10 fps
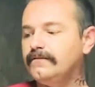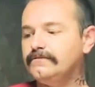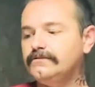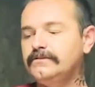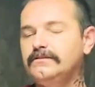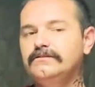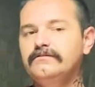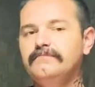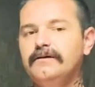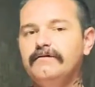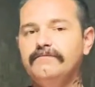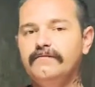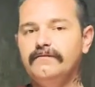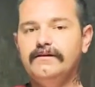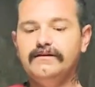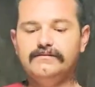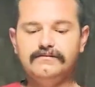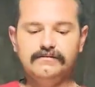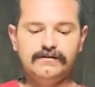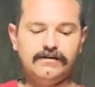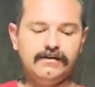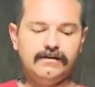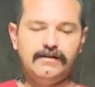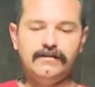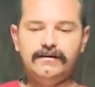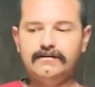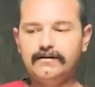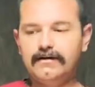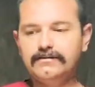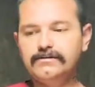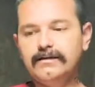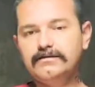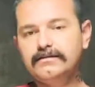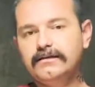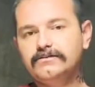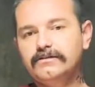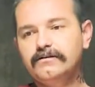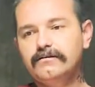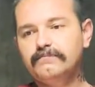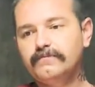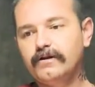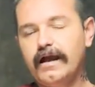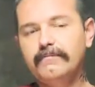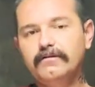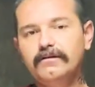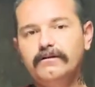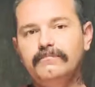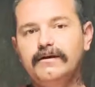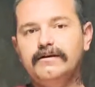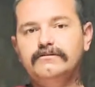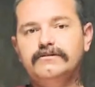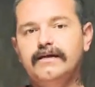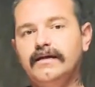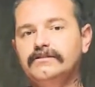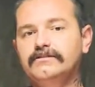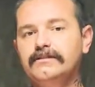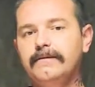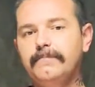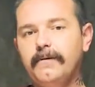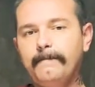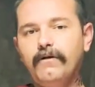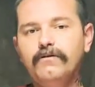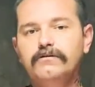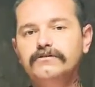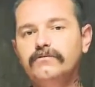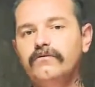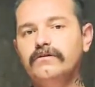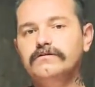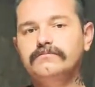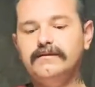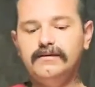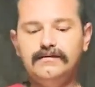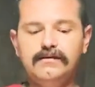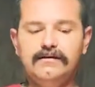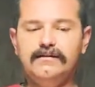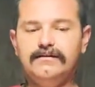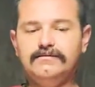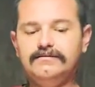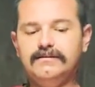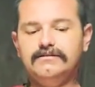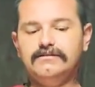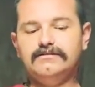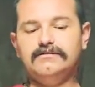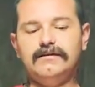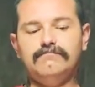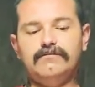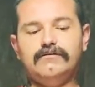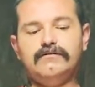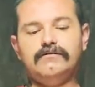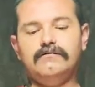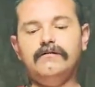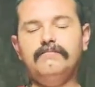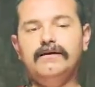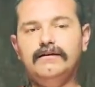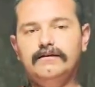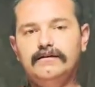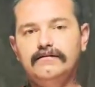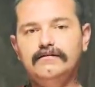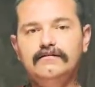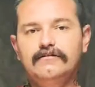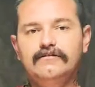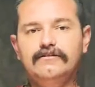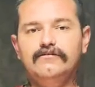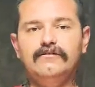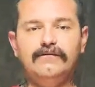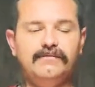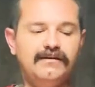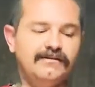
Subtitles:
She's too big for this. Like, I try to touch her and grab her a little bit because the cage is deeper and pull her towards me. And this thing's just like all bending. You know what I mean?